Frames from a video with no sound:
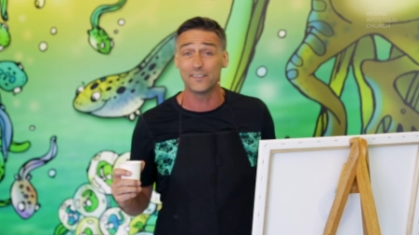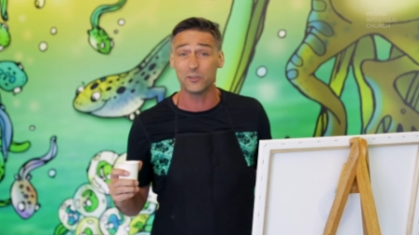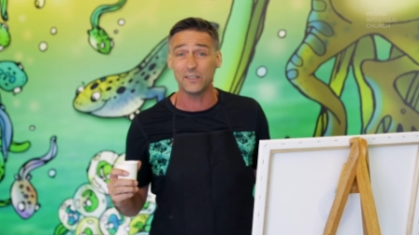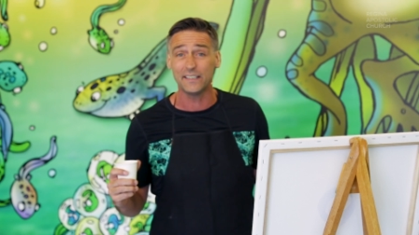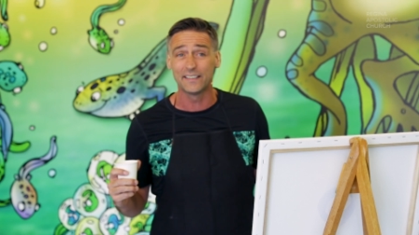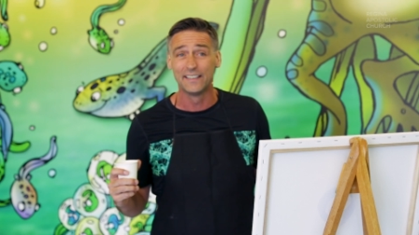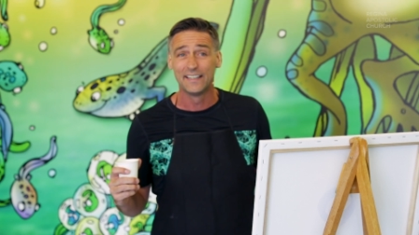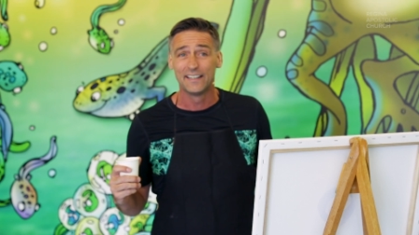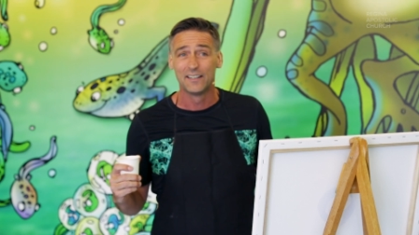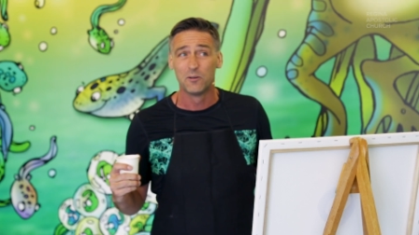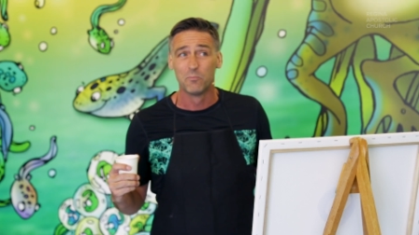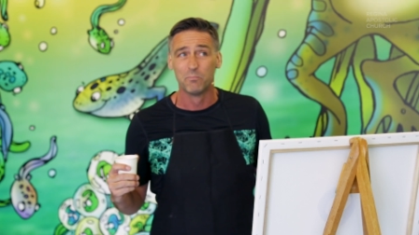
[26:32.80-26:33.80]
do it
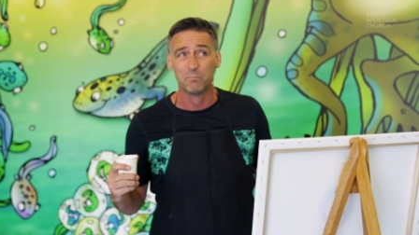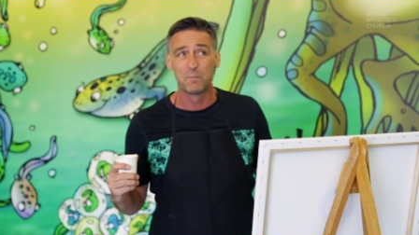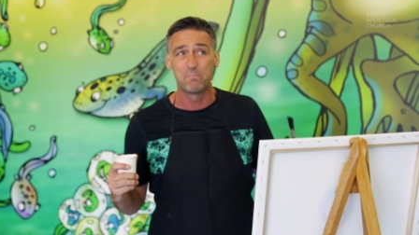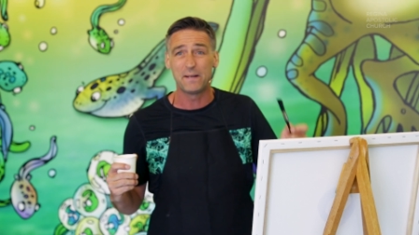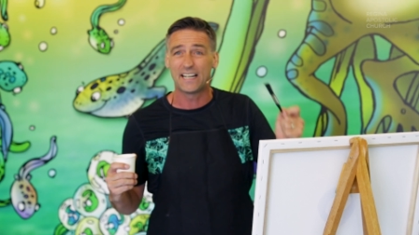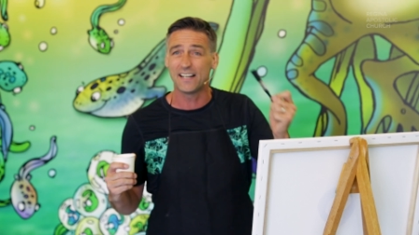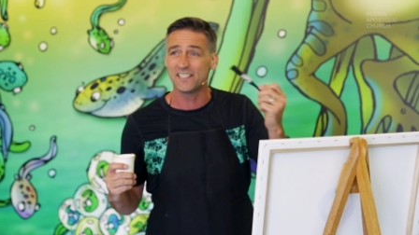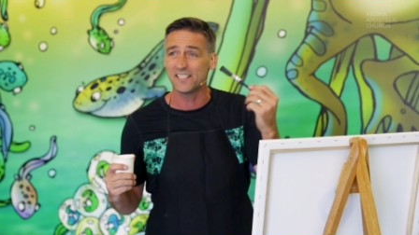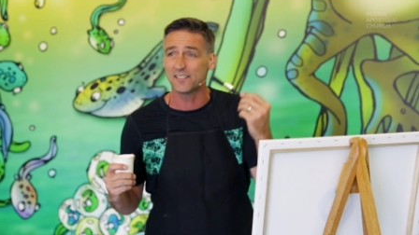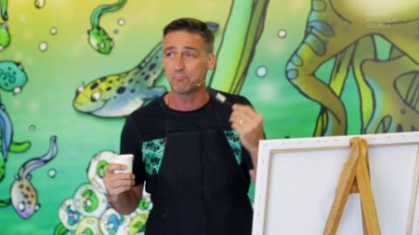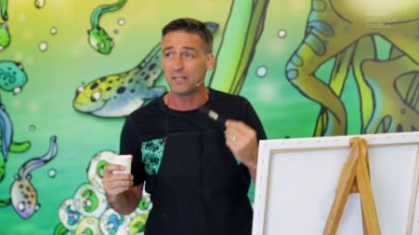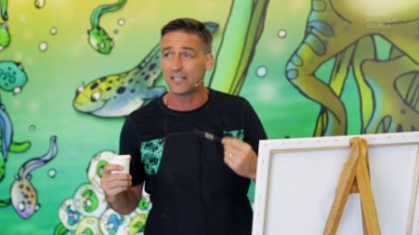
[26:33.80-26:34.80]
because
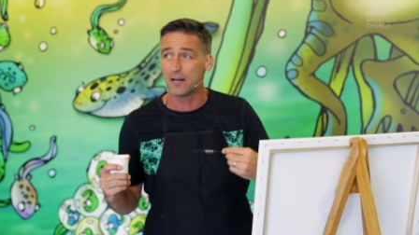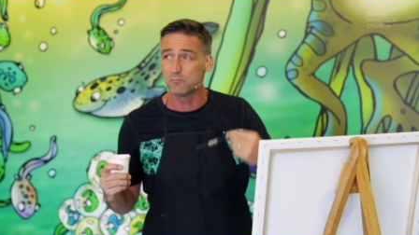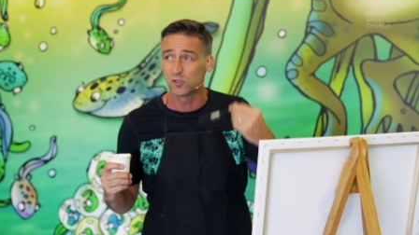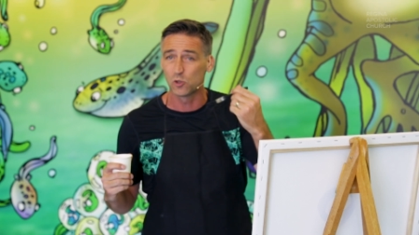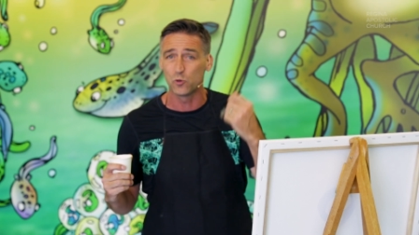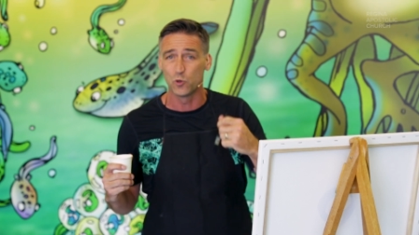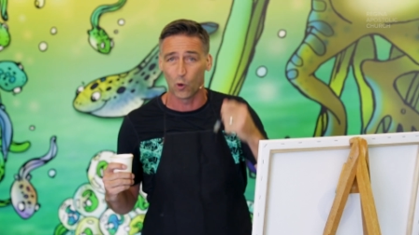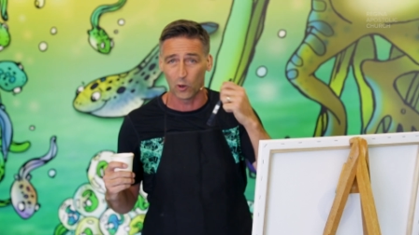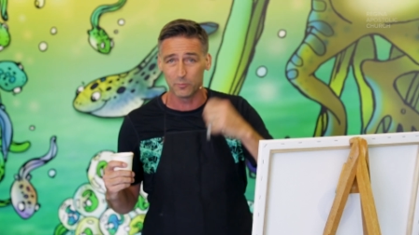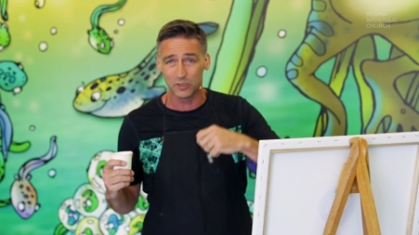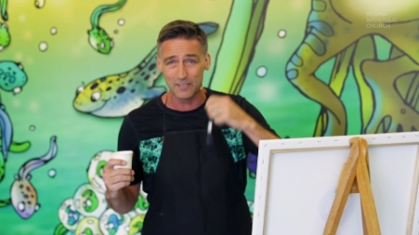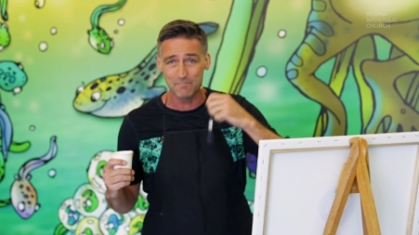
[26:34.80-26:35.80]
it's become so
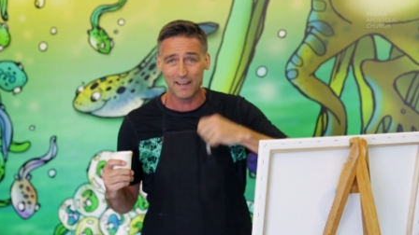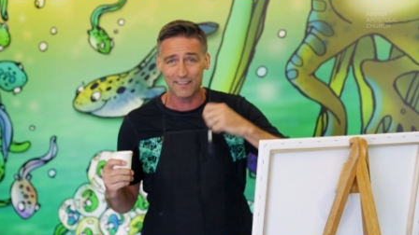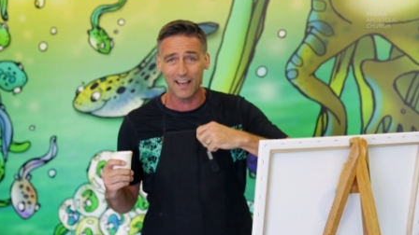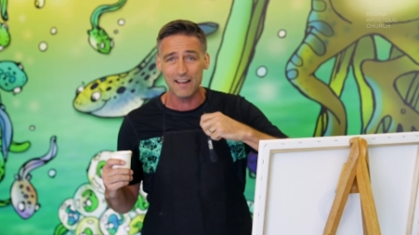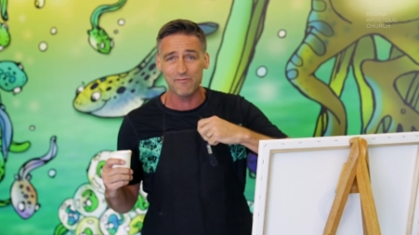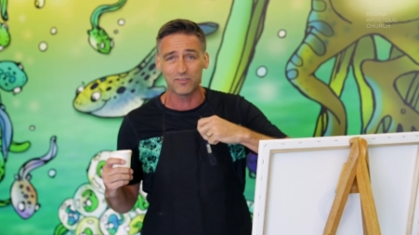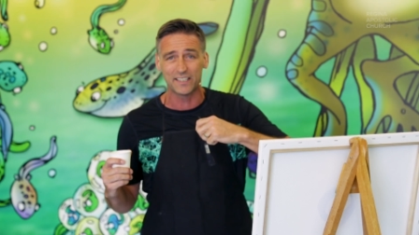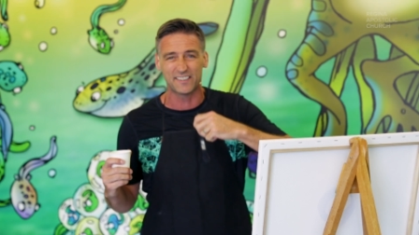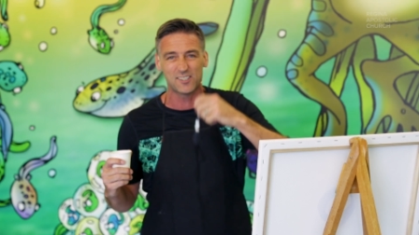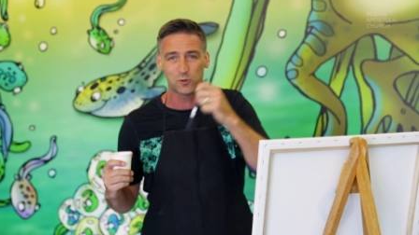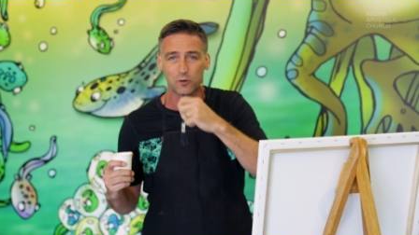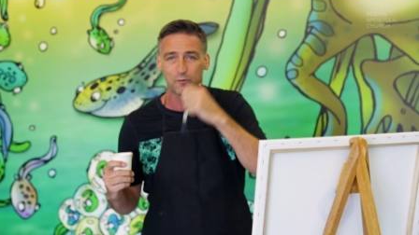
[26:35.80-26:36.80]
normal in my life, like
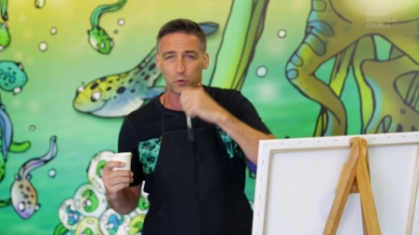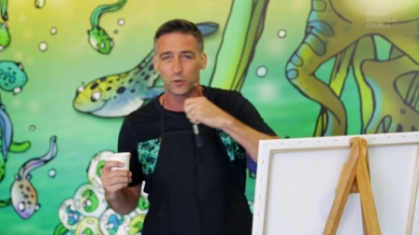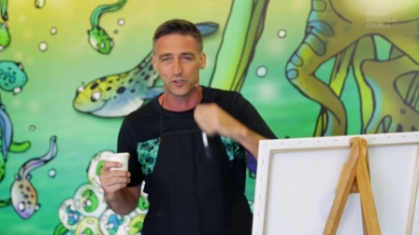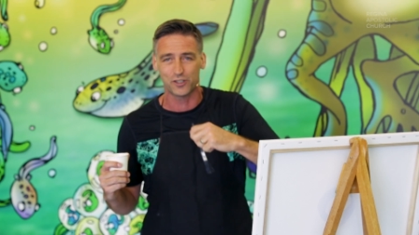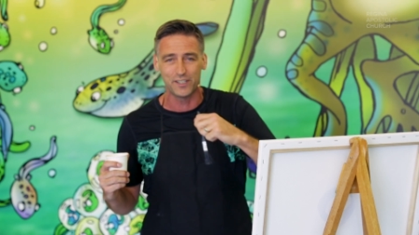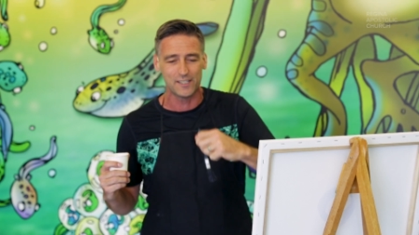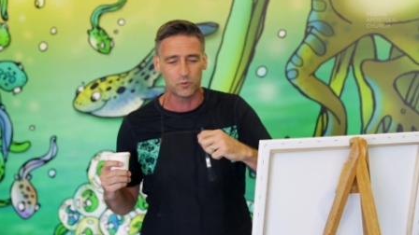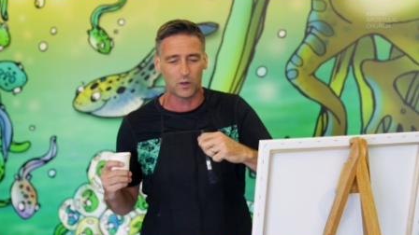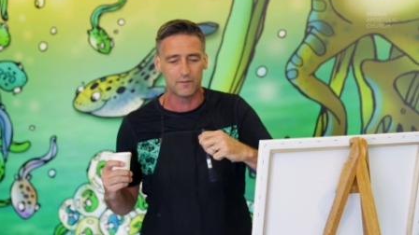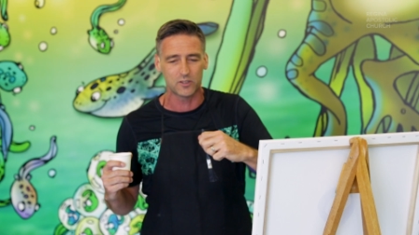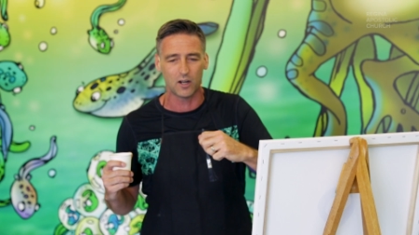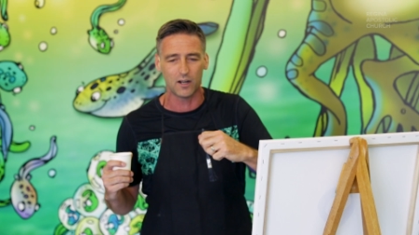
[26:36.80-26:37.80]
this sort of Christianese
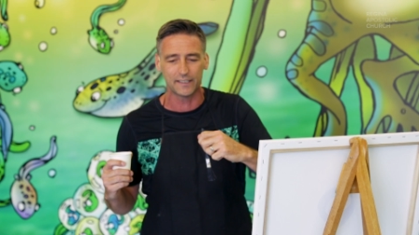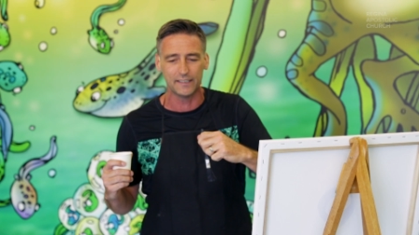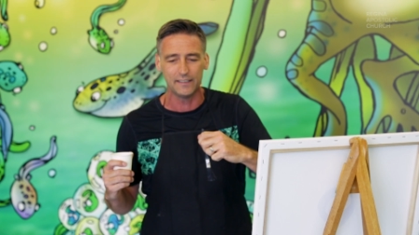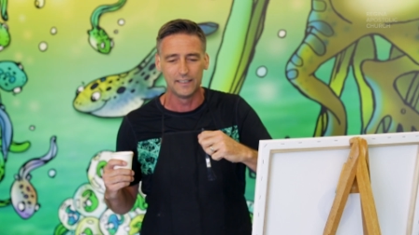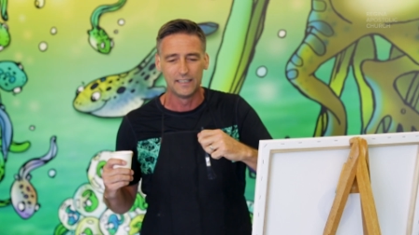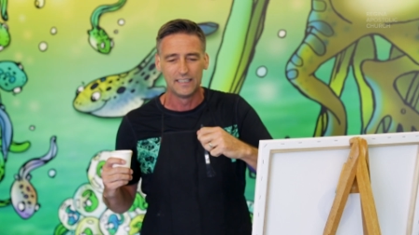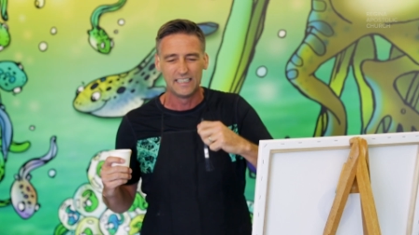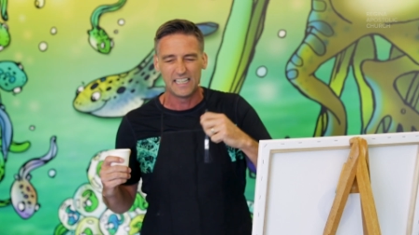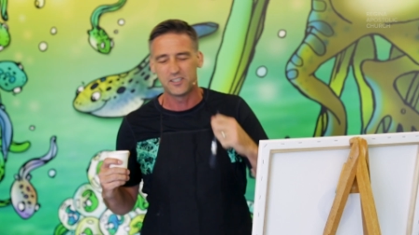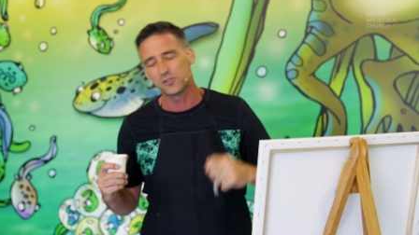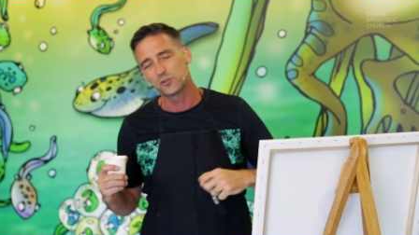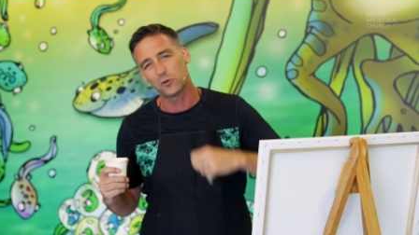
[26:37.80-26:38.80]
way of talking,
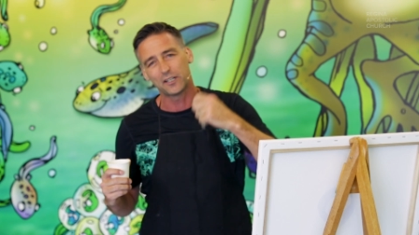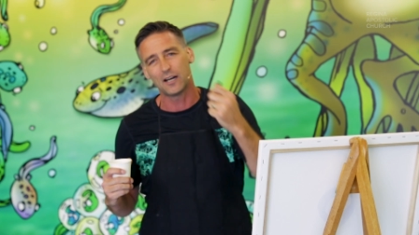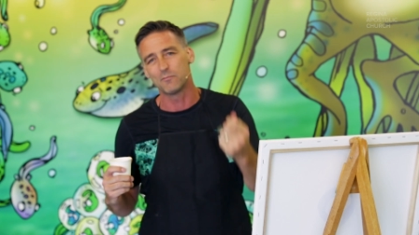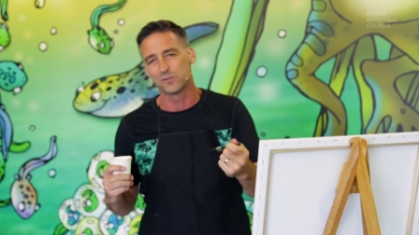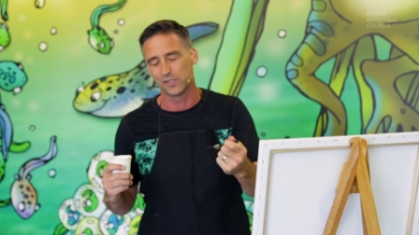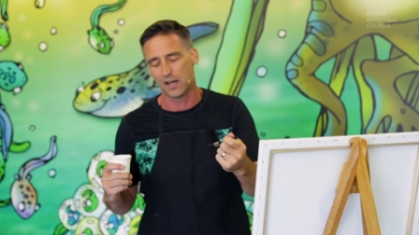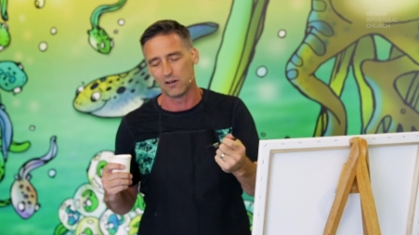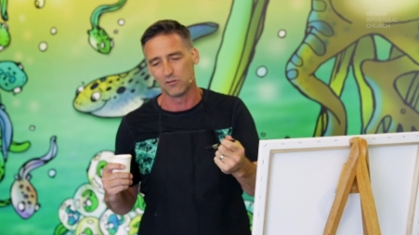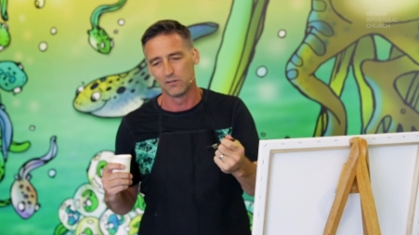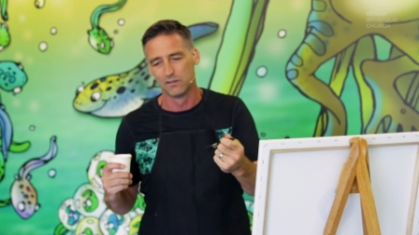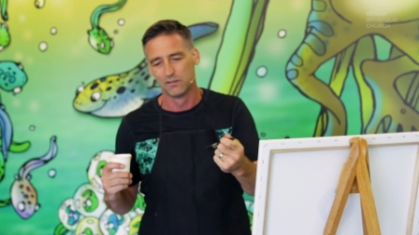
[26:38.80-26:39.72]
it just sort of comes out.